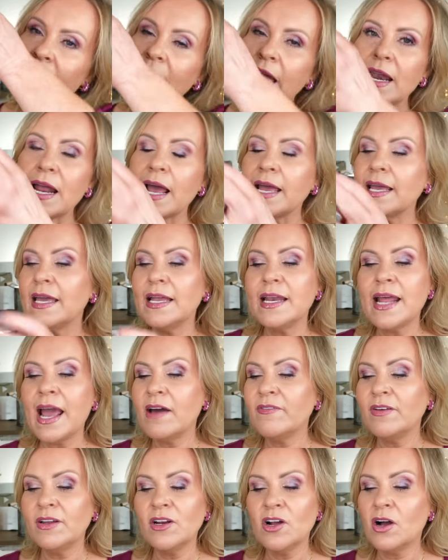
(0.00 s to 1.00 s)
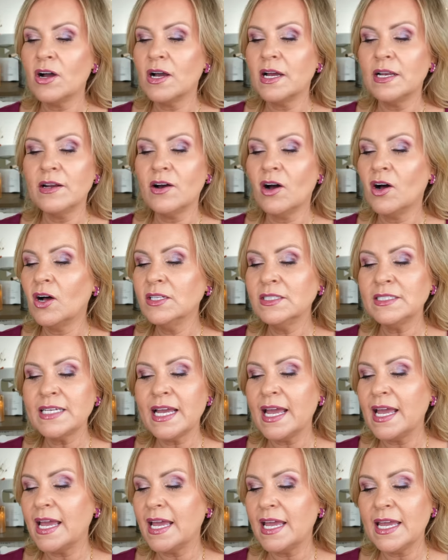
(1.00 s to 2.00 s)
and I can have it on all
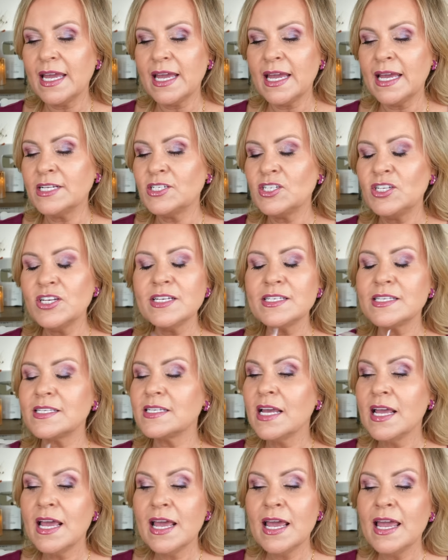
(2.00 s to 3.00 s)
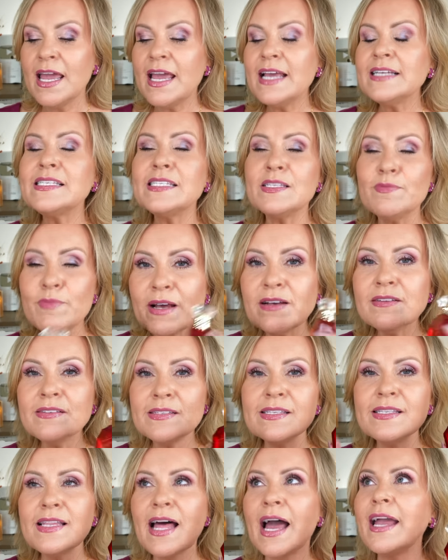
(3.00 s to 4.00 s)
day. It just, it
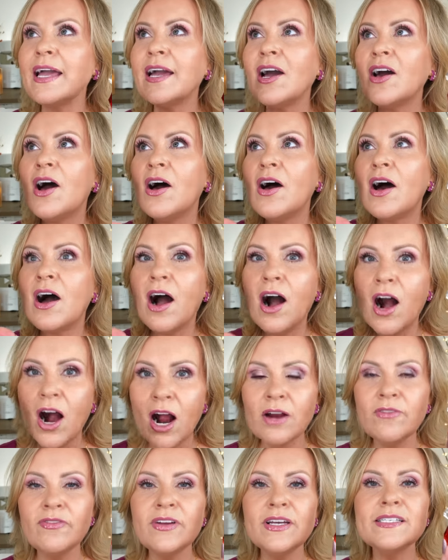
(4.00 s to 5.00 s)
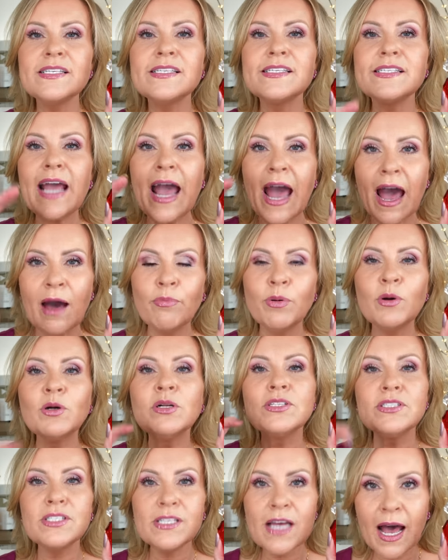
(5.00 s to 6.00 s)
smells like harvest
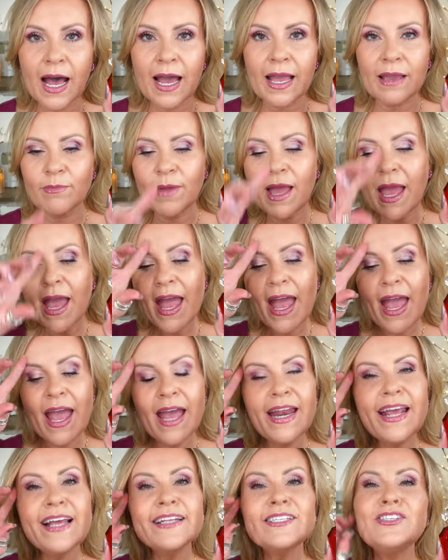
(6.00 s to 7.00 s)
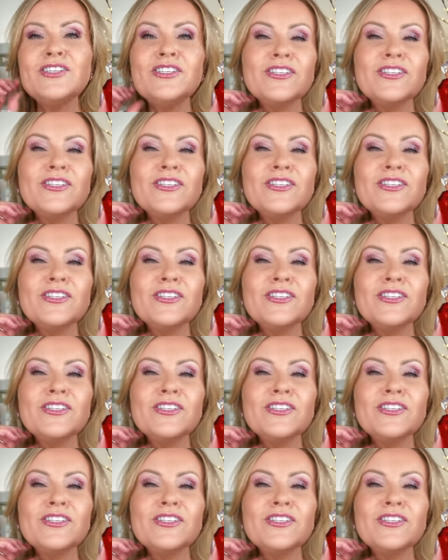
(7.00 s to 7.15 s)
apple time, and it's